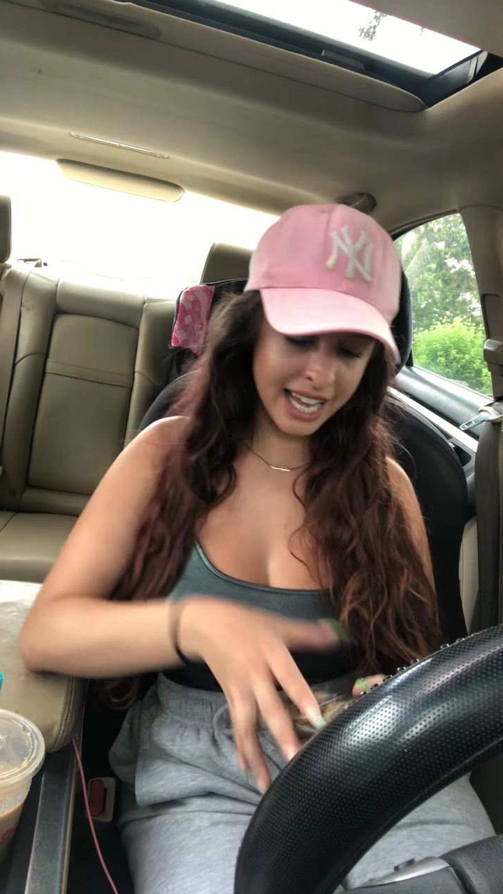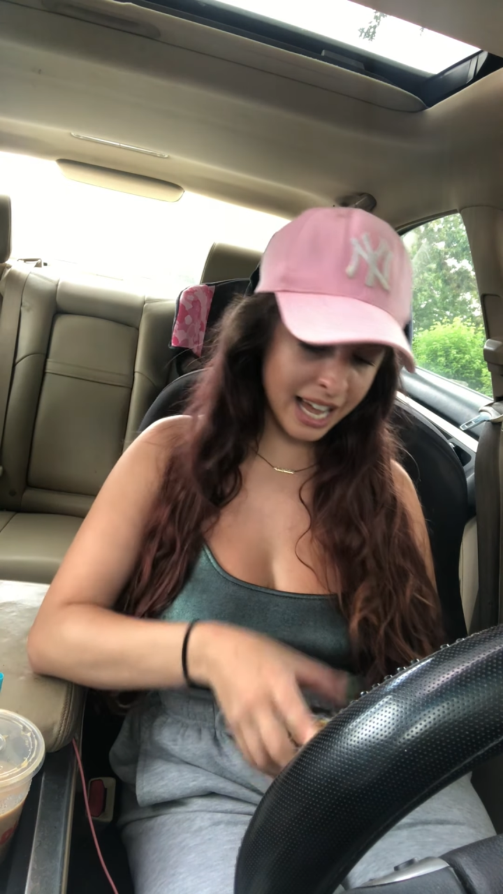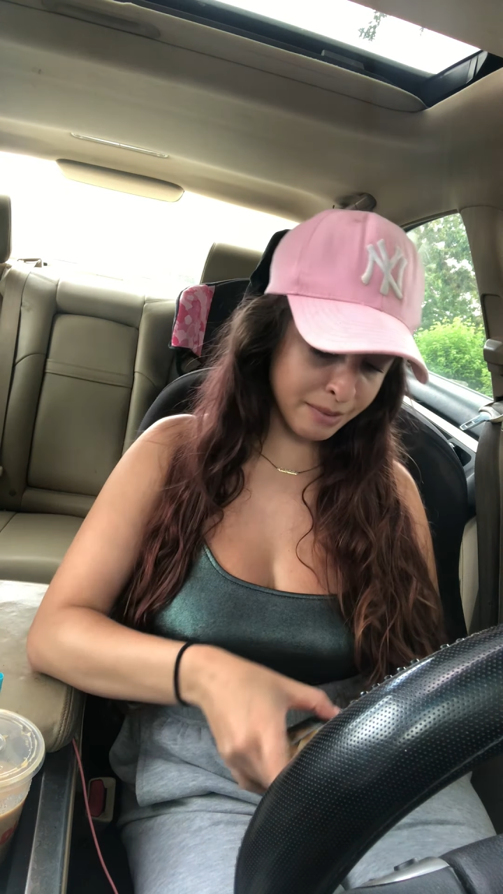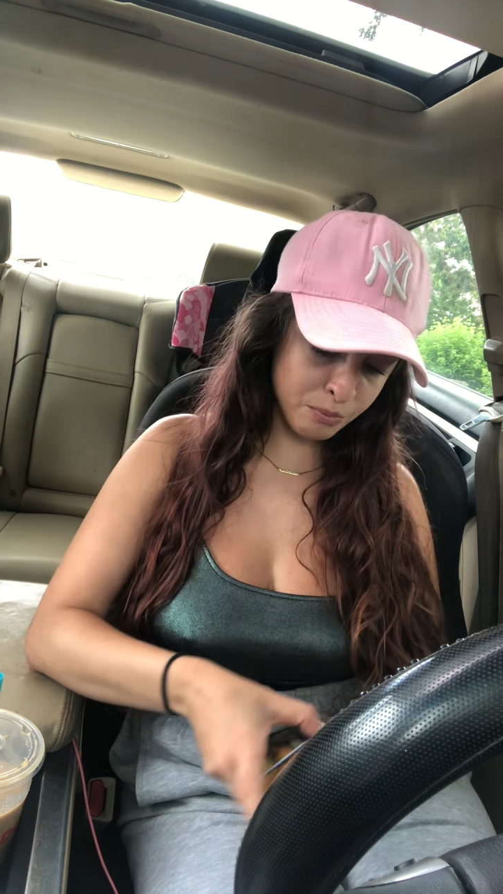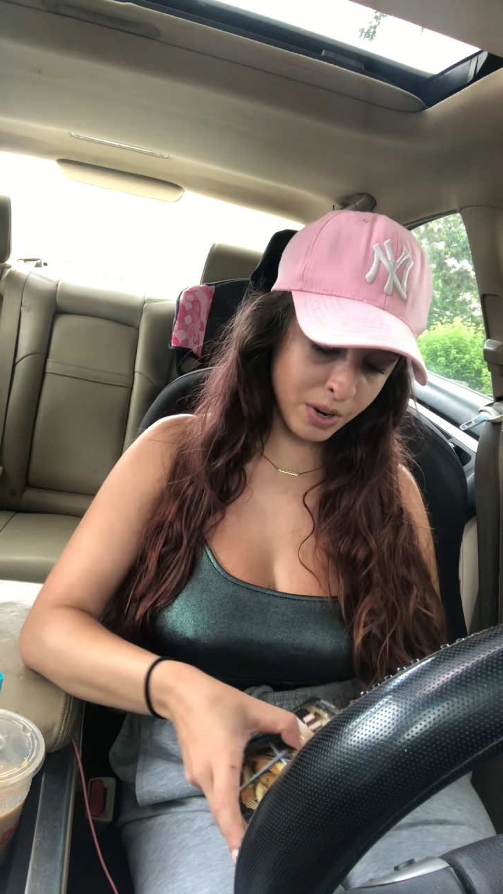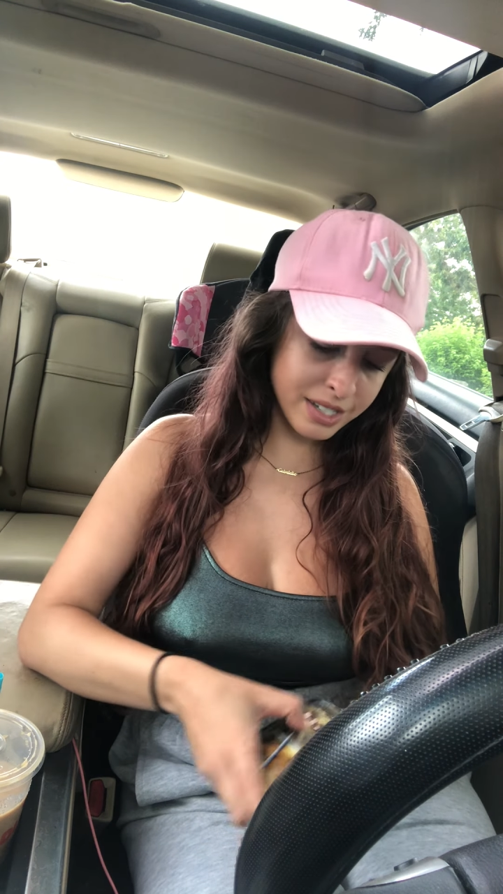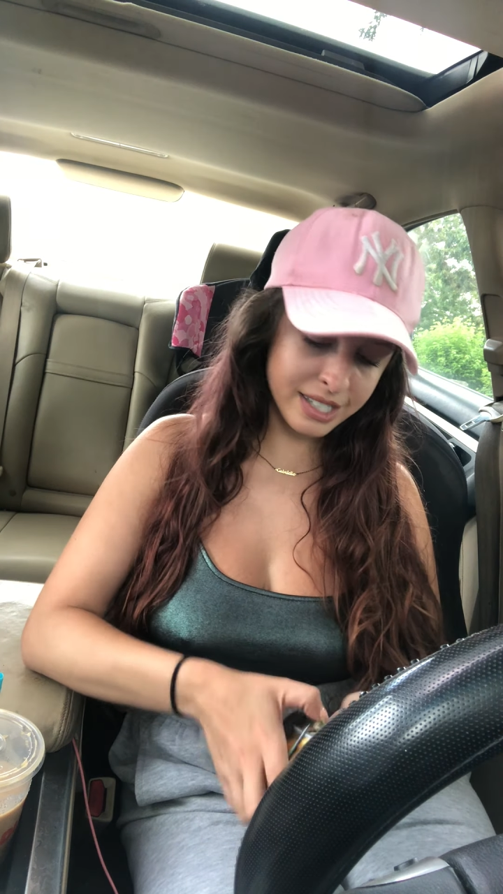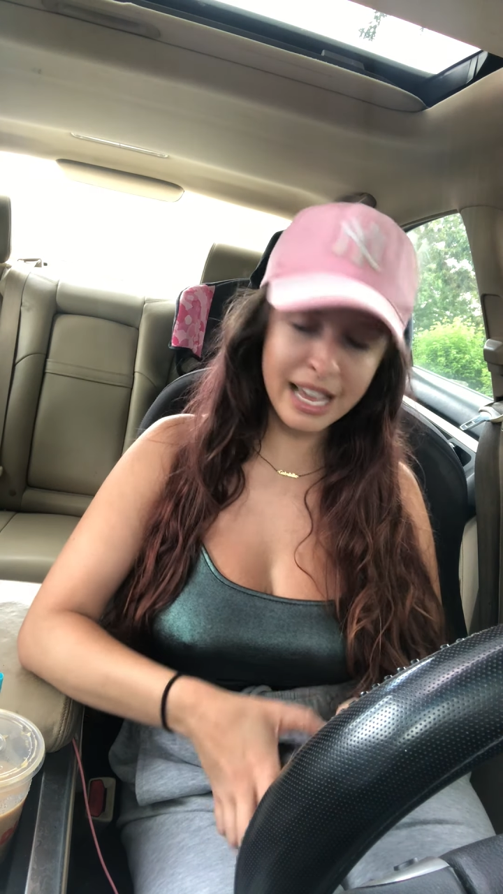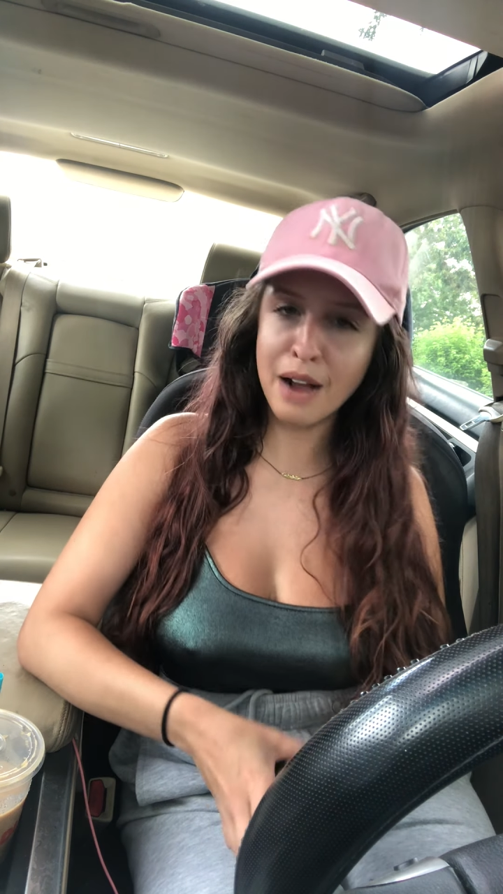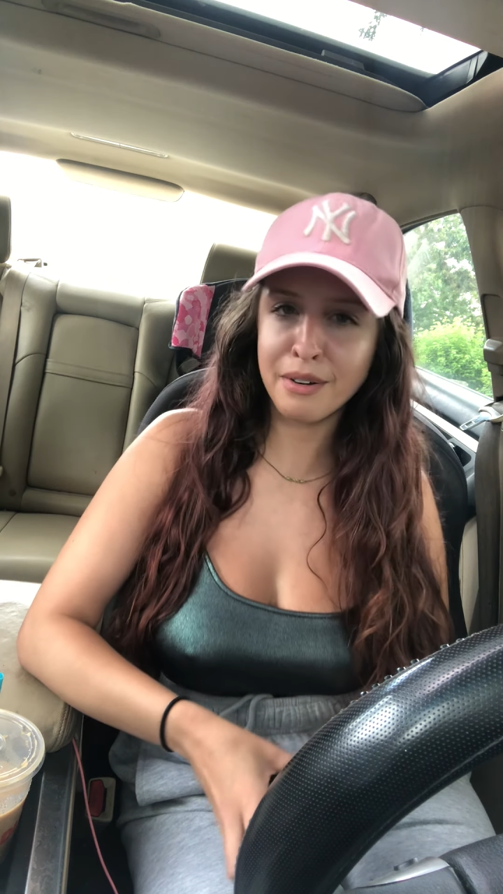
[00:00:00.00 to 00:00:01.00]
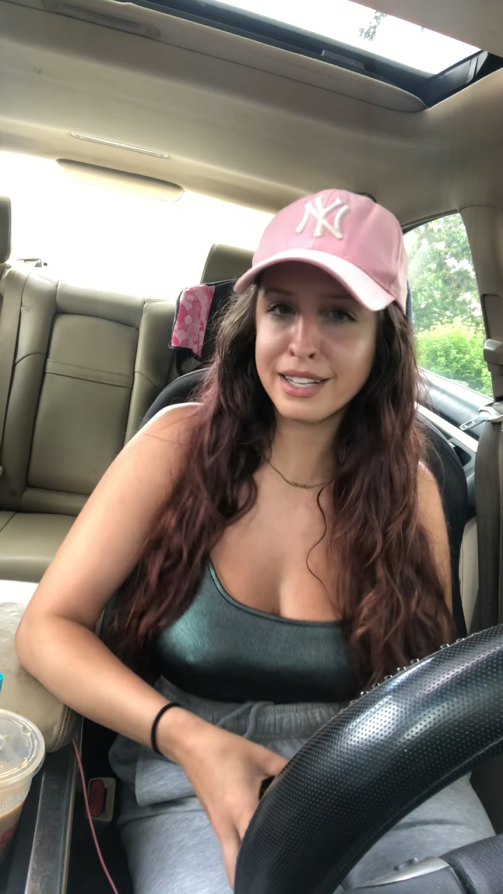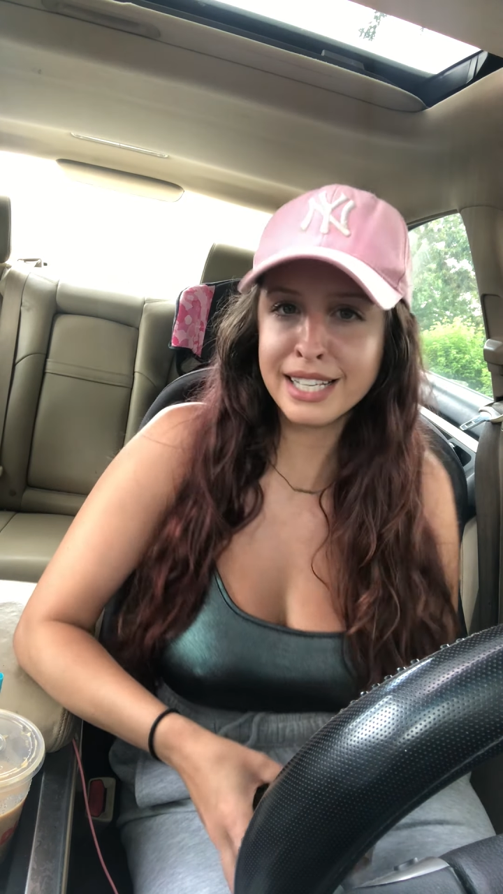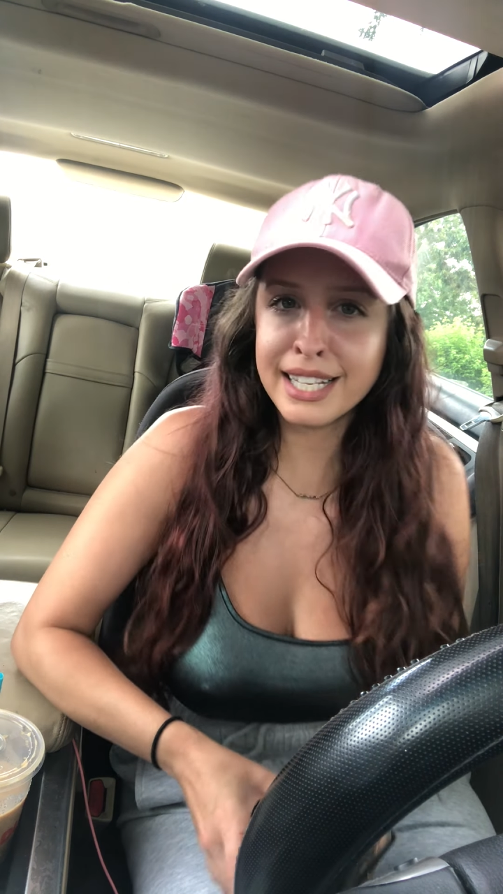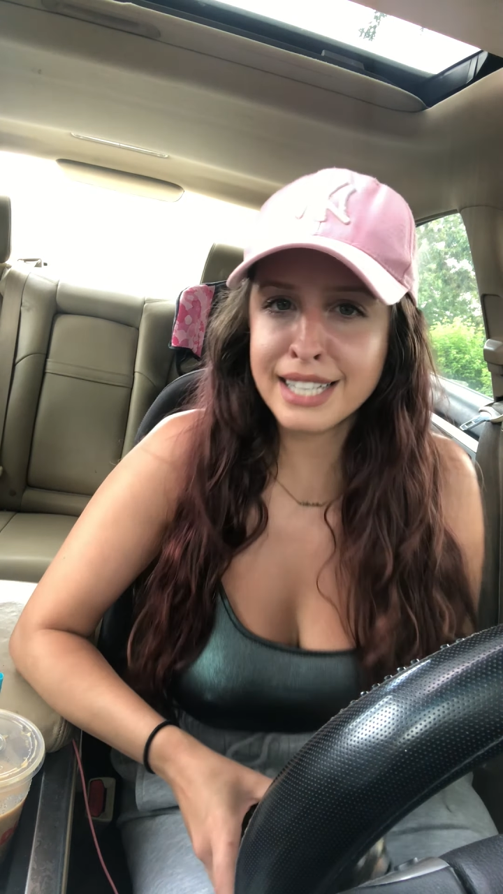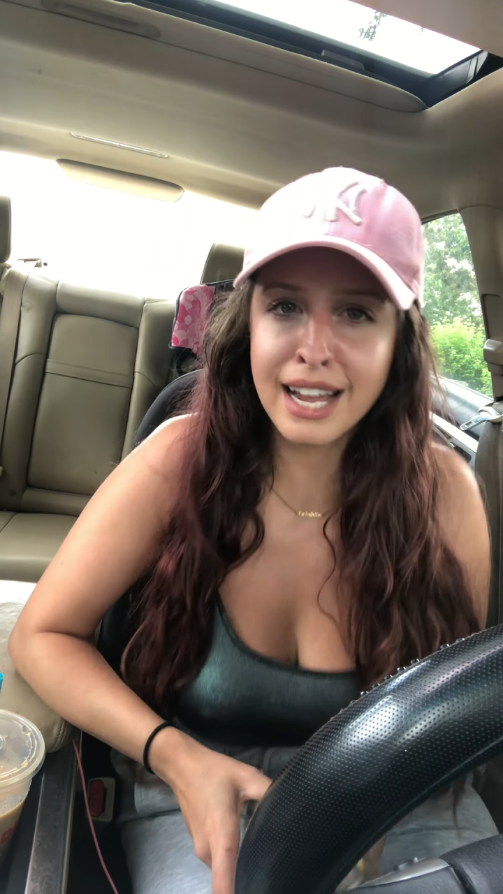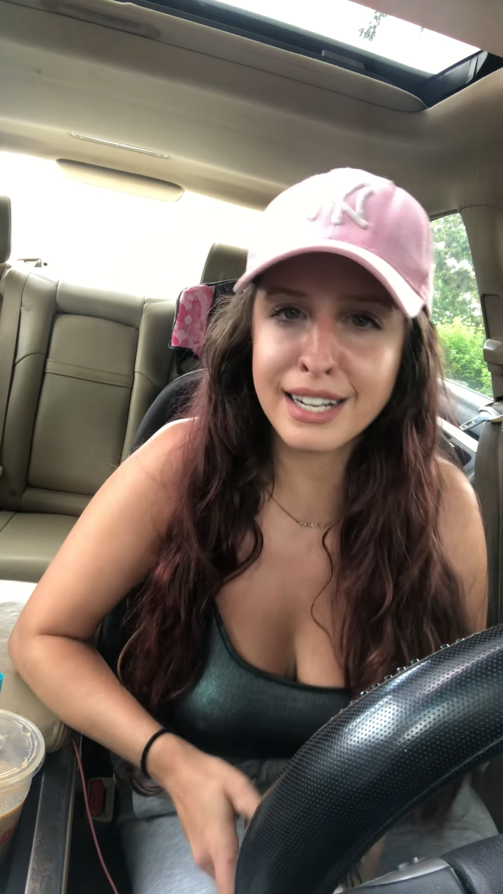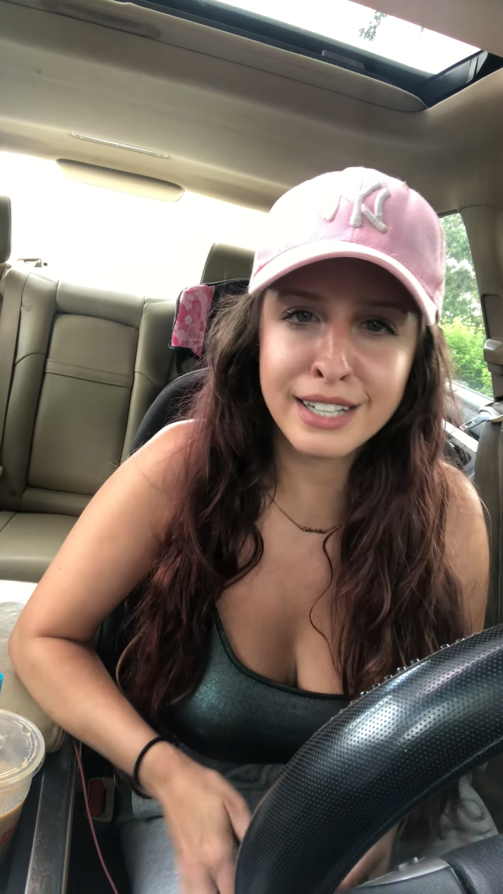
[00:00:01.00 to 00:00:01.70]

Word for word: Ha- Where's the tower? It, has got it.